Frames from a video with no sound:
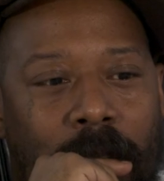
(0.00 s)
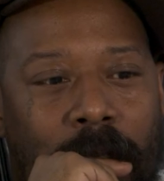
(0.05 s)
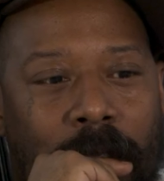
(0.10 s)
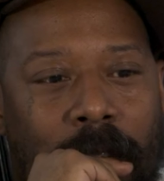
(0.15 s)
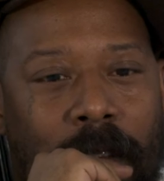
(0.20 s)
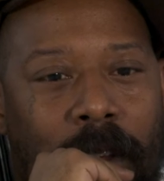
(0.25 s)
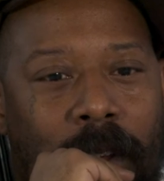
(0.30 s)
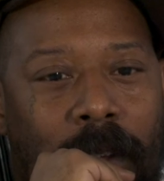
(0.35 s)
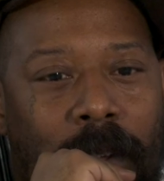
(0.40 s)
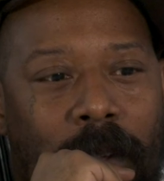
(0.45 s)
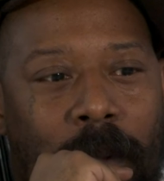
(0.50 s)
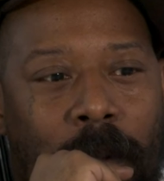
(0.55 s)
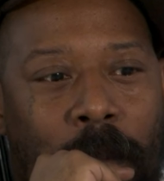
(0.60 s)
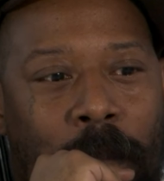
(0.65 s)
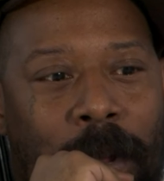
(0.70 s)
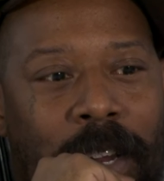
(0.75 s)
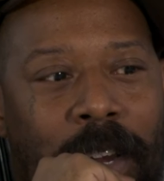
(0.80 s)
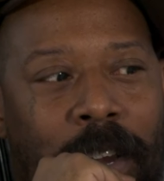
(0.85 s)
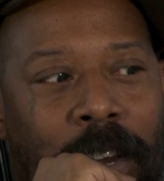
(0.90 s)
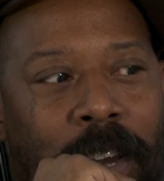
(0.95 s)
so,
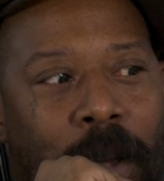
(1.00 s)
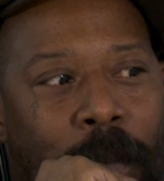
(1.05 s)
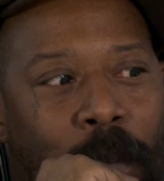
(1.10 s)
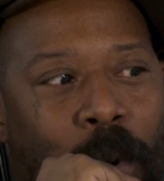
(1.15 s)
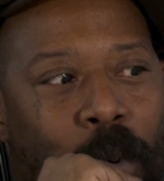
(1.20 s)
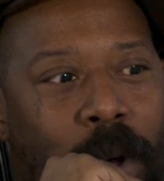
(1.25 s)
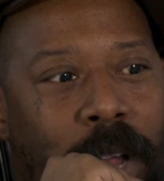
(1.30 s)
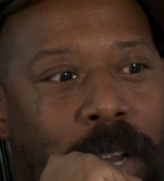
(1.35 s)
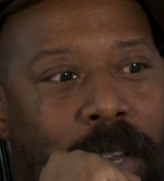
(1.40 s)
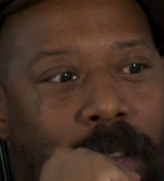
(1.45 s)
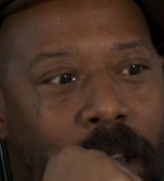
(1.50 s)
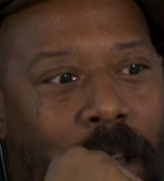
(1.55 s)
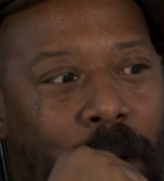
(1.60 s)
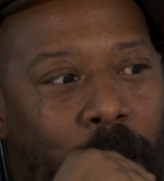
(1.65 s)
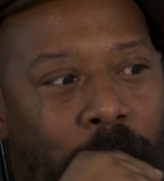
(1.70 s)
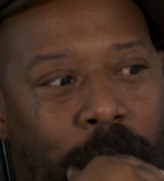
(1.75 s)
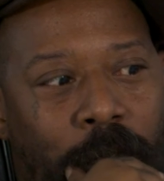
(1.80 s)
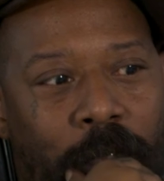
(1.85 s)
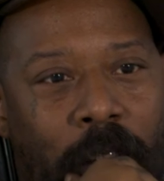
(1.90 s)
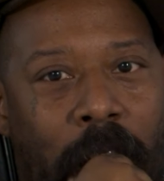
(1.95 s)
but the number one thing
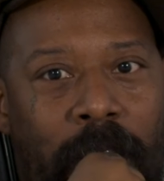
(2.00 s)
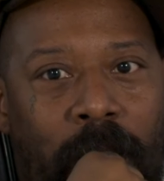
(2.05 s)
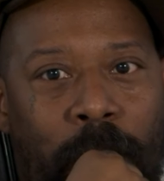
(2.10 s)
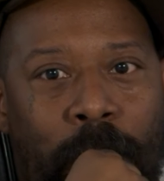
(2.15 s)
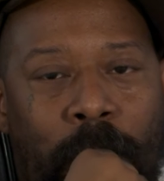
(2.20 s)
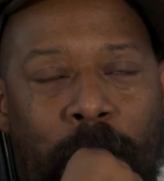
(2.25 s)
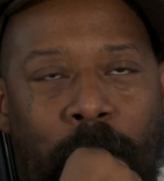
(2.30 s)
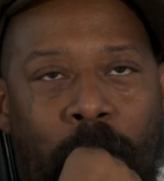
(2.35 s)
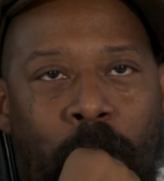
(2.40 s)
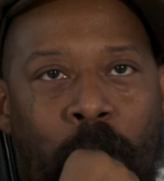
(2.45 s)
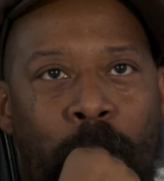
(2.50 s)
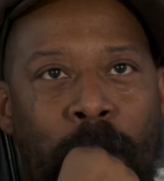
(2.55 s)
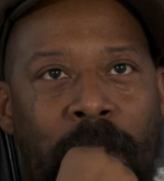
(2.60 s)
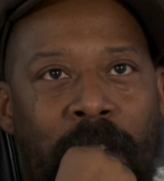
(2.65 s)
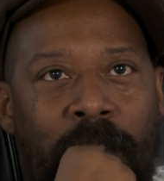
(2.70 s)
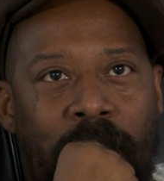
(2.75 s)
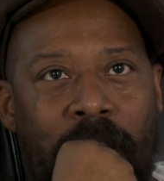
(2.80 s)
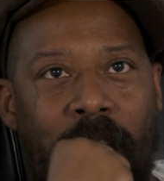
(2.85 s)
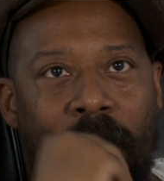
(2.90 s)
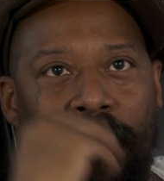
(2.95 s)
was finding people who
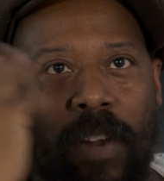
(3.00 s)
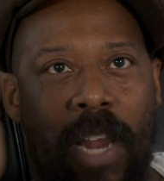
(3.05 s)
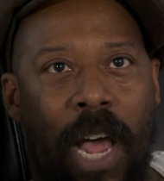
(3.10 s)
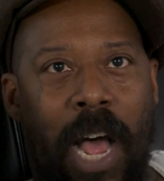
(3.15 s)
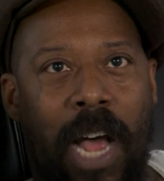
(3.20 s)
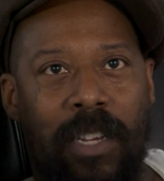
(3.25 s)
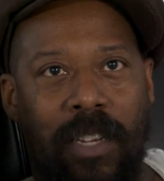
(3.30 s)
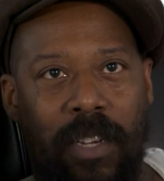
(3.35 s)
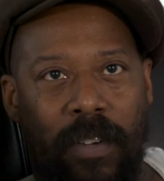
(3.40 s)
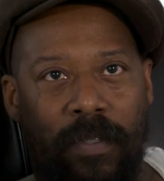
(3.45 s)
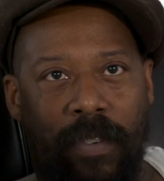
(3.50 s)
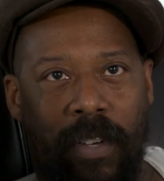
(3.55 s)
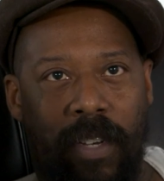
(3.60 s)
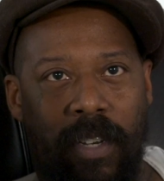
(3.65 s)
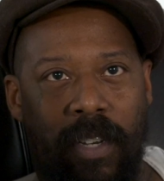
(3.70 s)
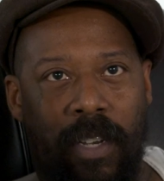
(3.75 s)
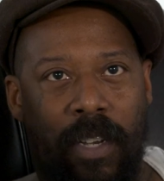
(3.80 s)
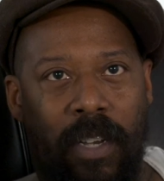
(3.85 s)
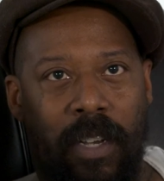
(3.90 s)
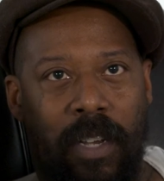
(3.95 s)
believe in that philosophy.